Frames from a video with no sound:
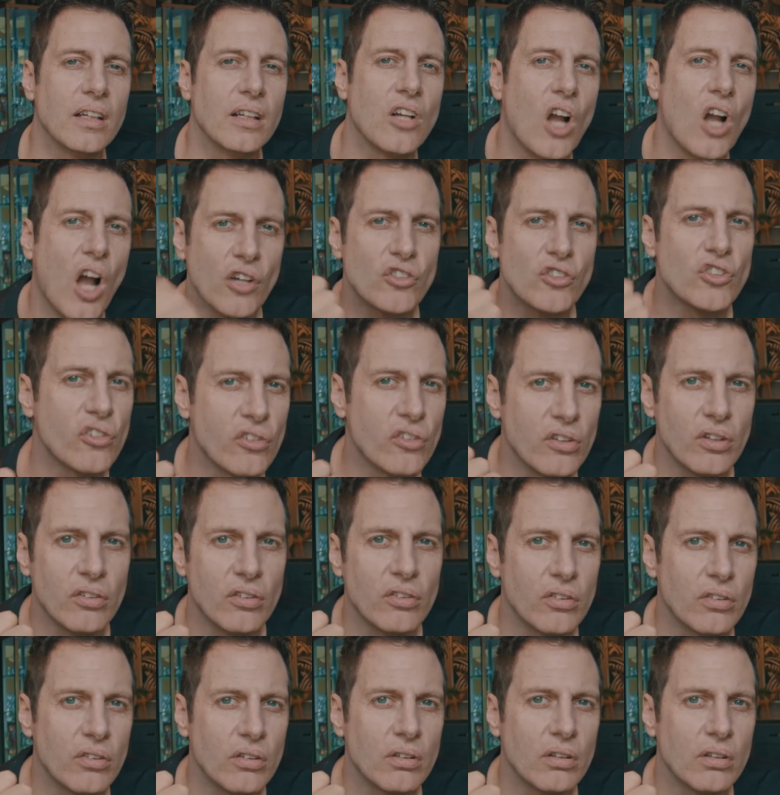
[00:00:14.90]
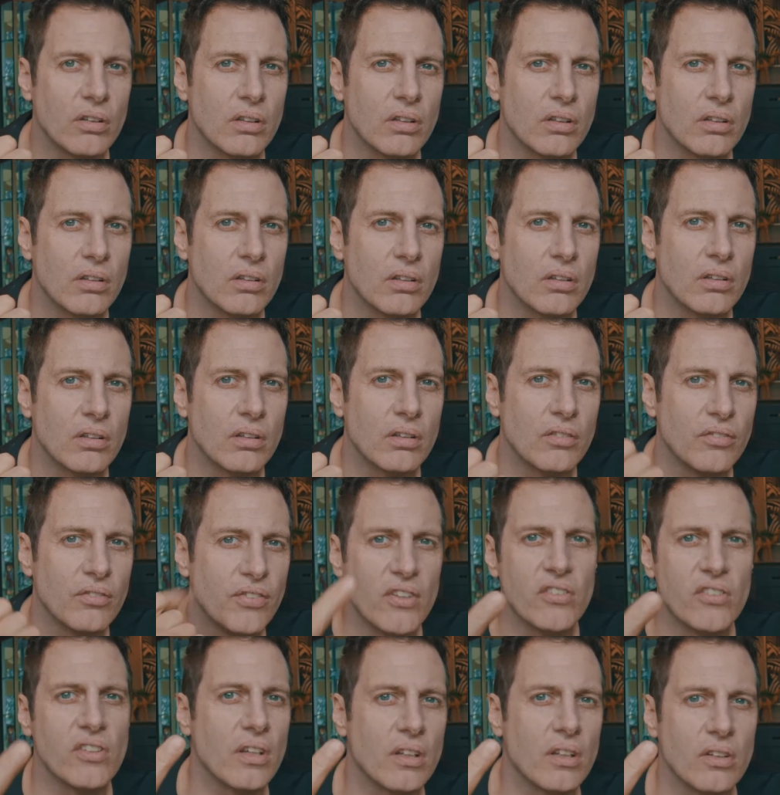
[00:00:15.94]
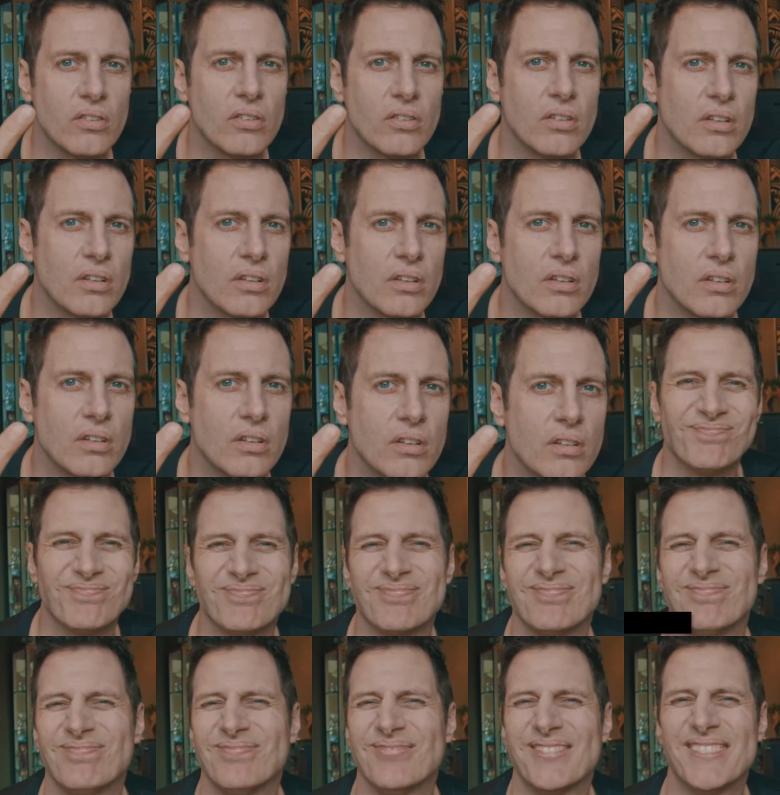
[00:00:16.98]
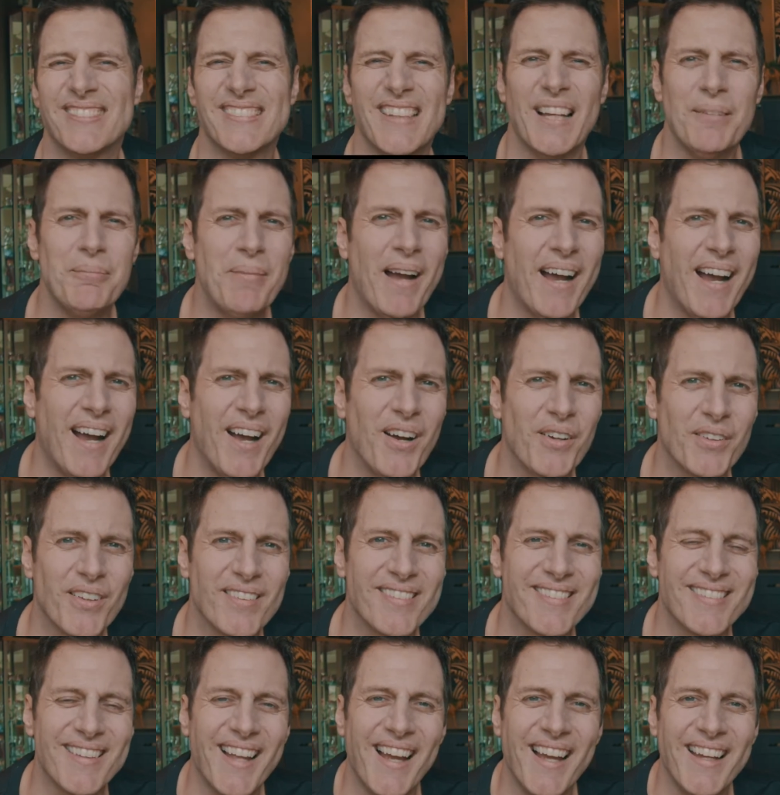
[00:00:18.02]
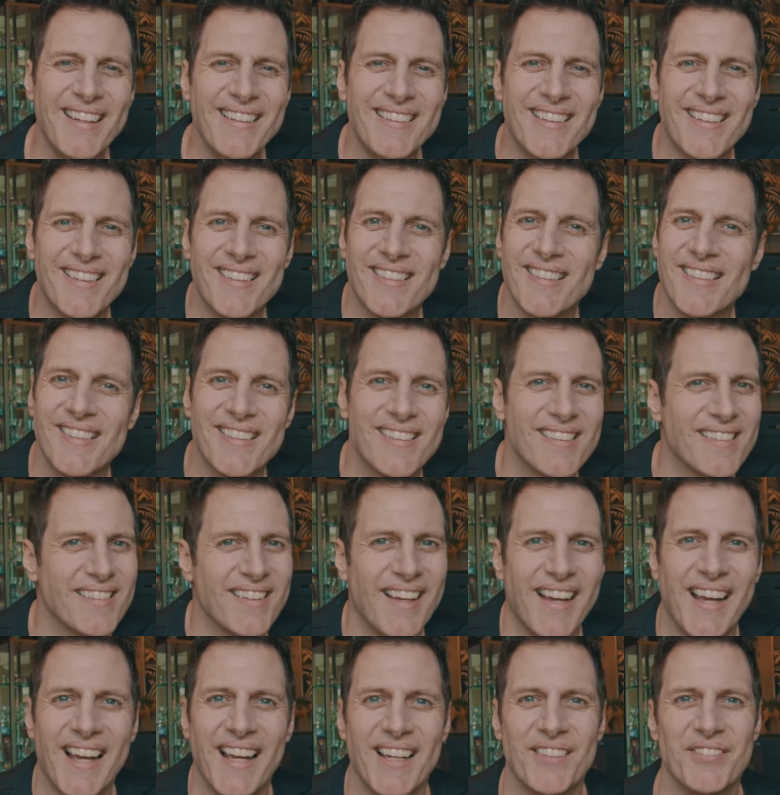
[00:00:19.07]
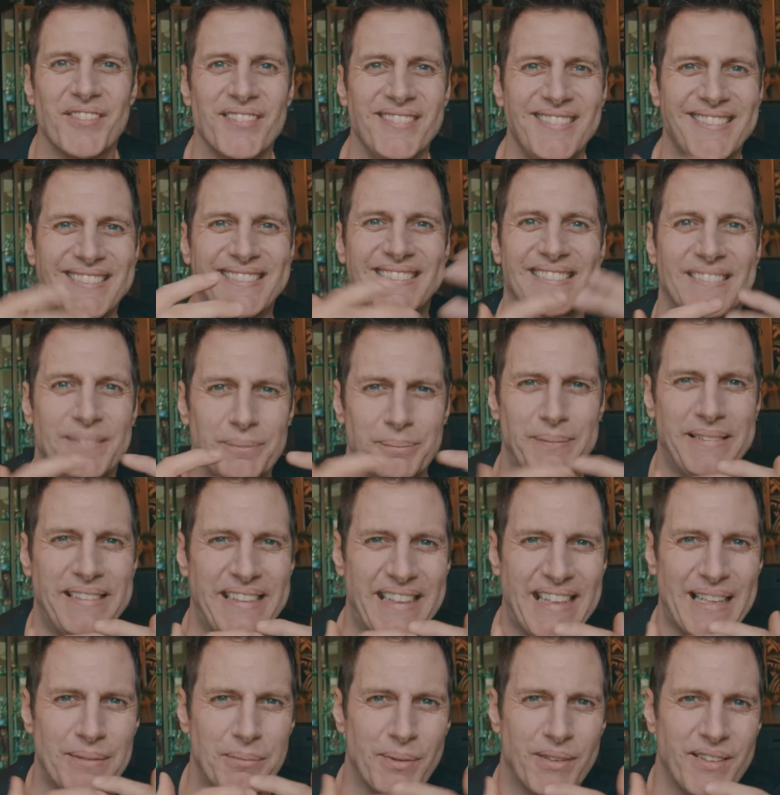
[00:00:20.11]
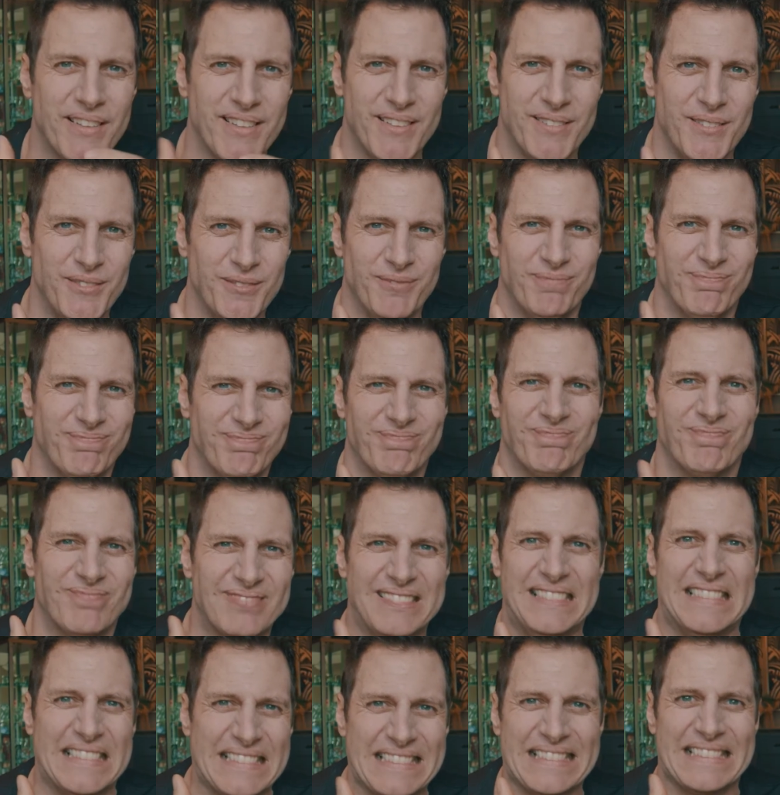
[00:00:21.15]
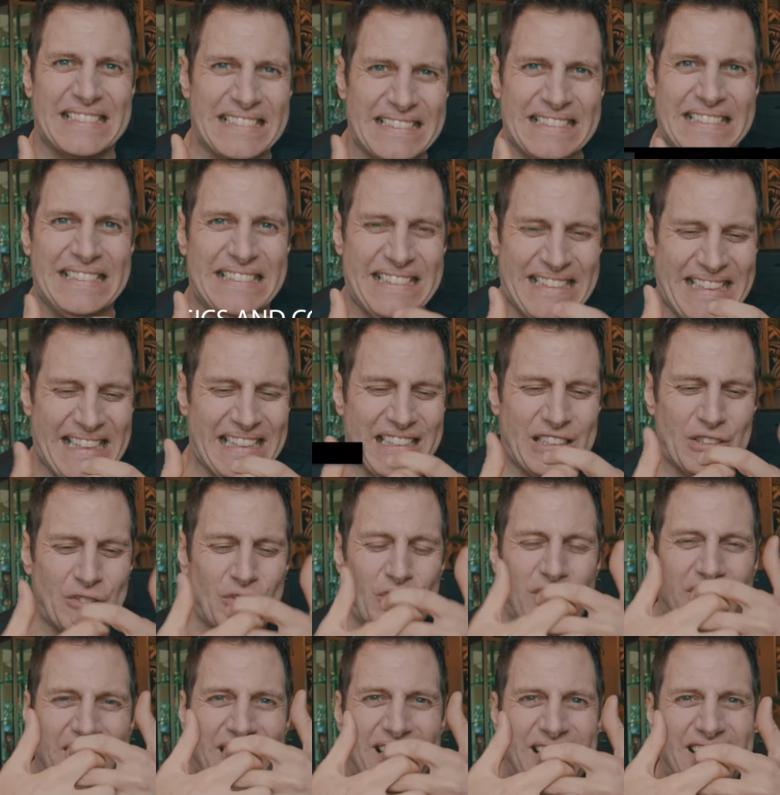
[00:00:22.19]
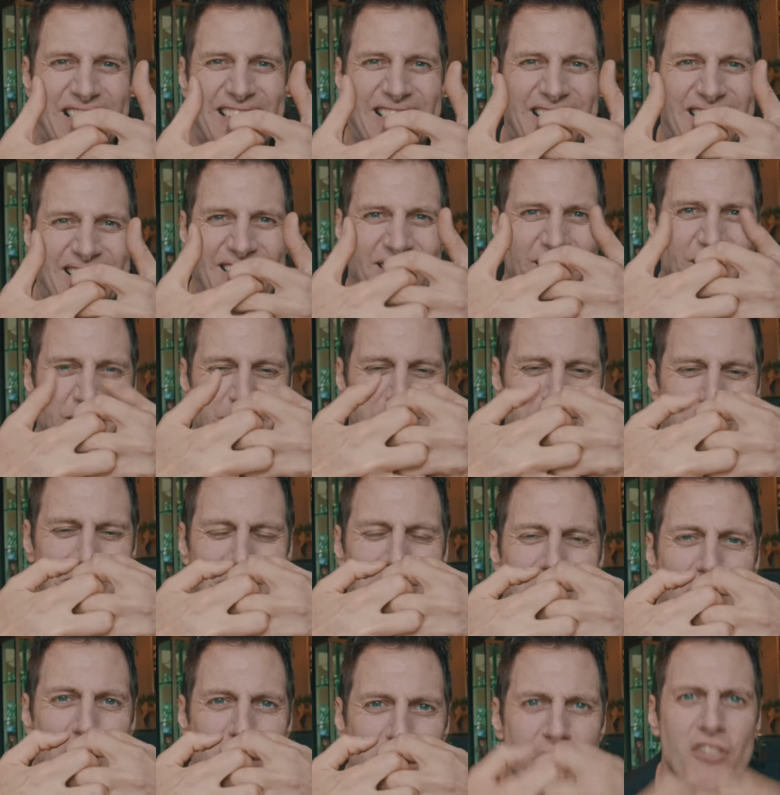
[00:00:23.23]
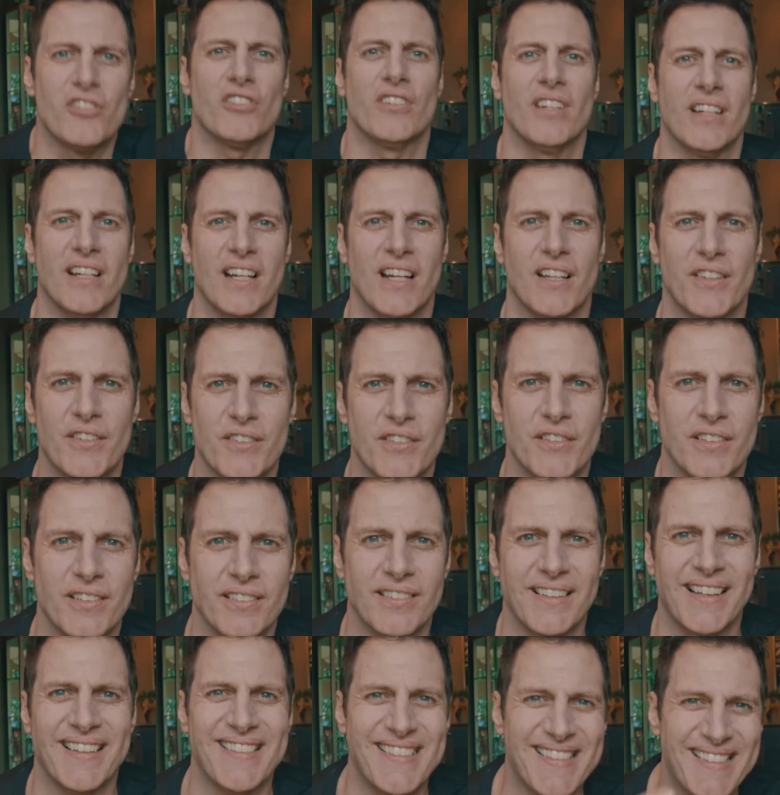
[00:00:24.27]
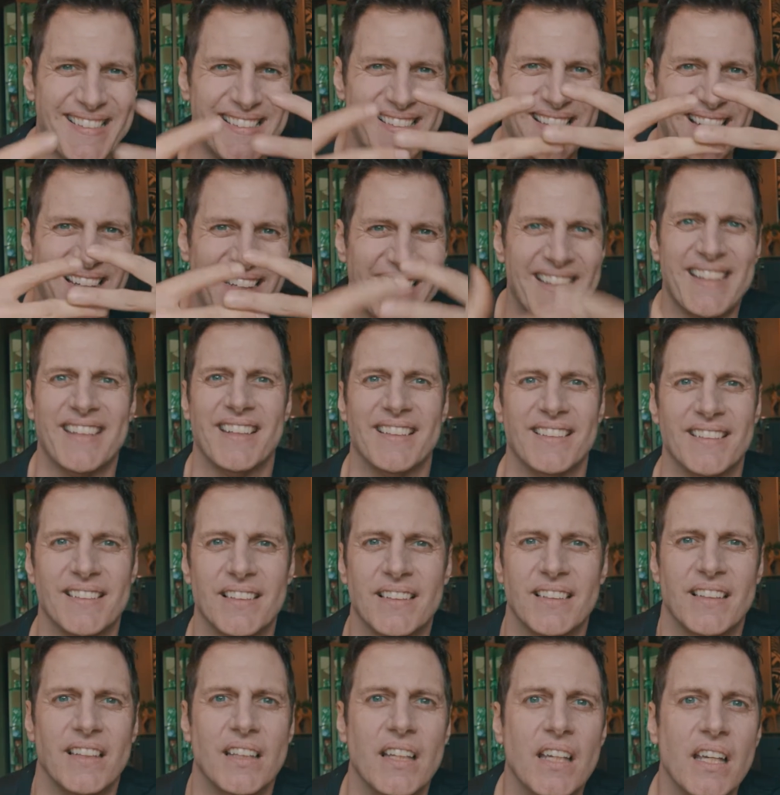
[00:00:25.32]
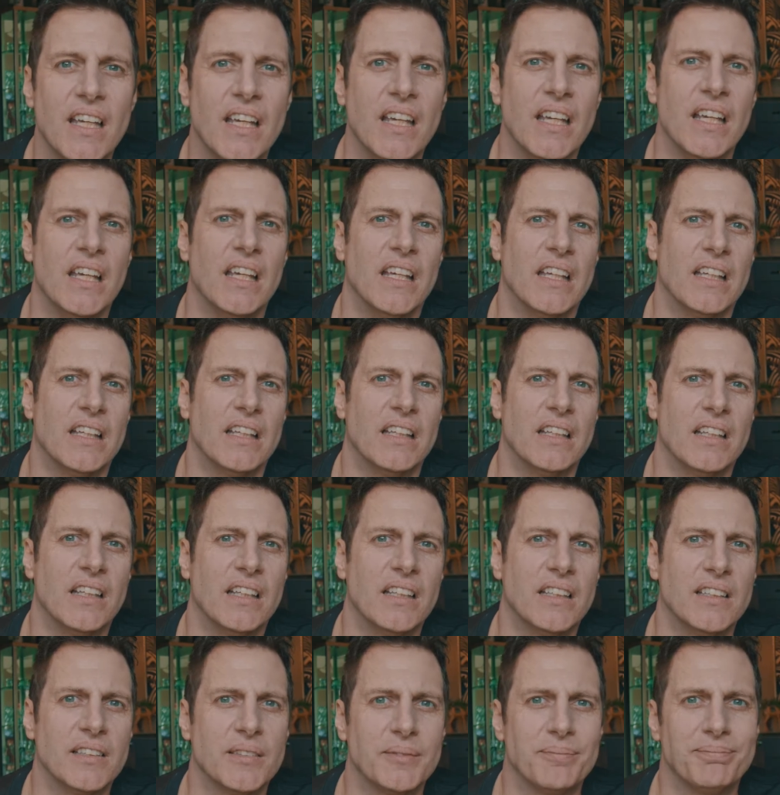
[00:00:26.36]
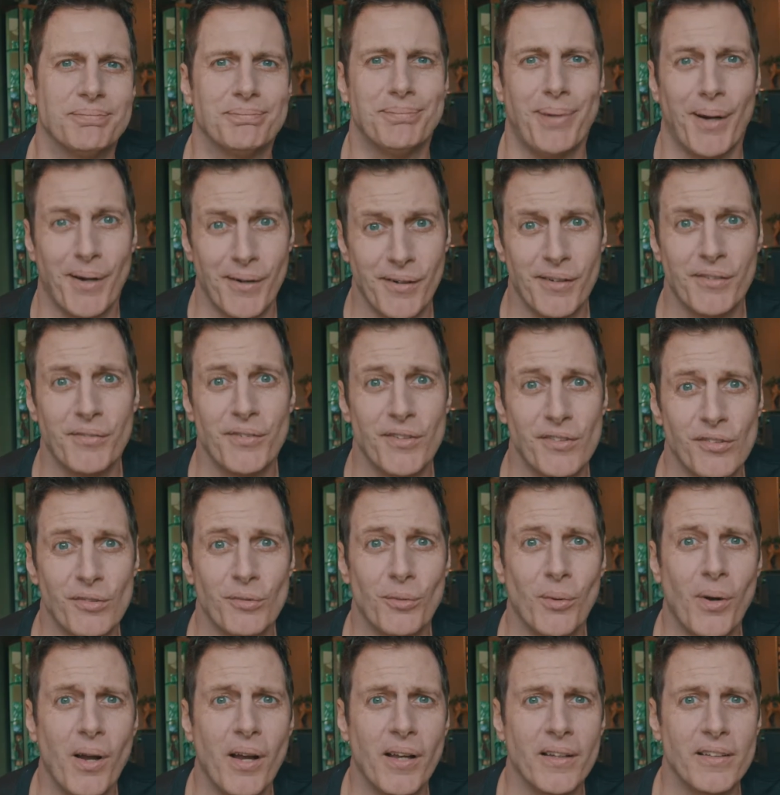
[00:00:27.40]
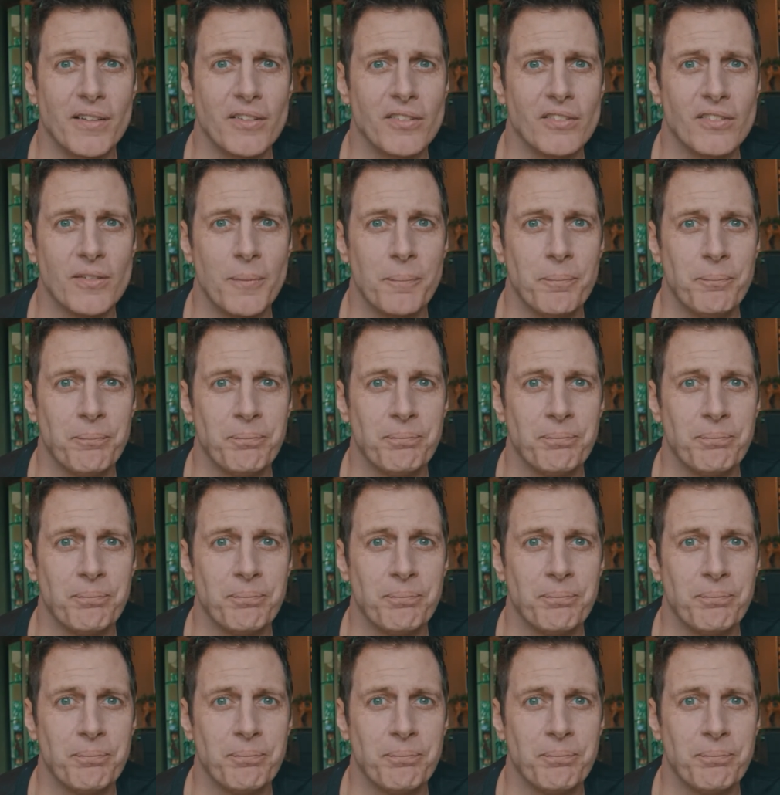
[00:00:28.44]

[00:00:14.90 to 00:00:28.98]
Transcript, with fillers: Consciousness, physics. Somehow the scientists haven't been able to get those things to merge together and sync. And part of the reason why is